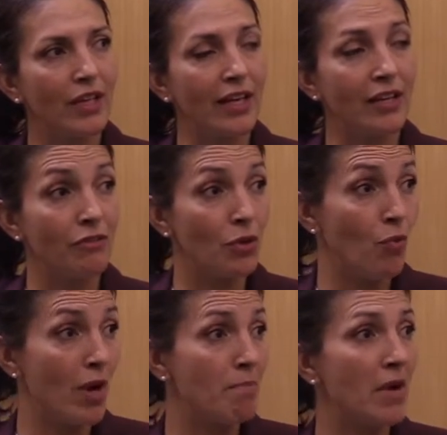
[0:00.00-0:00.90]
and if you
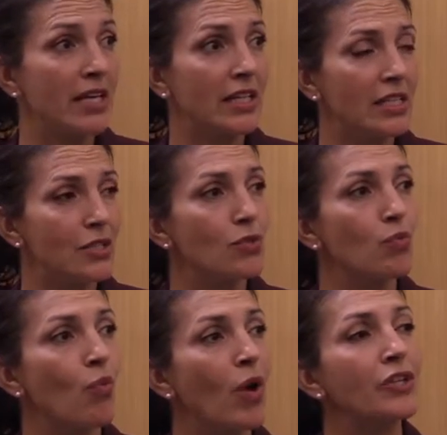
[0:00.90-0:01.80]
want money, this is
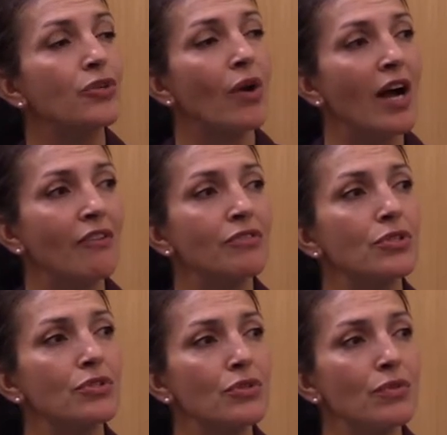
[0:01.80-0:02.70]
what you have
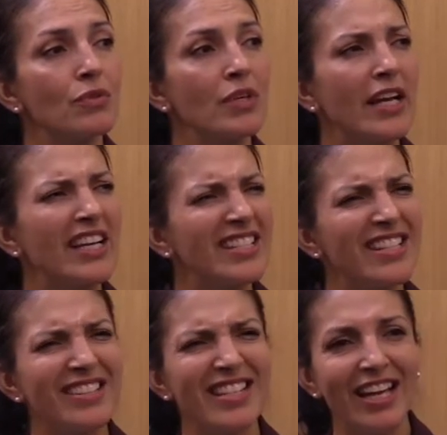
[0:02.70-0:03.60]
to do. And
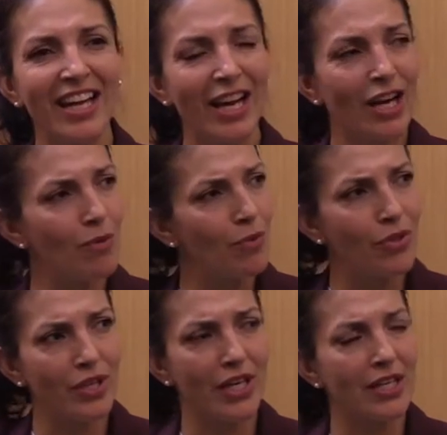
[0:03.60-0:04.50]
it's a
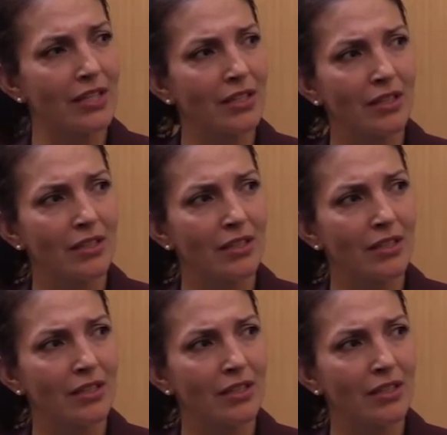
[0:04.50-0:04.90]
terrible thing,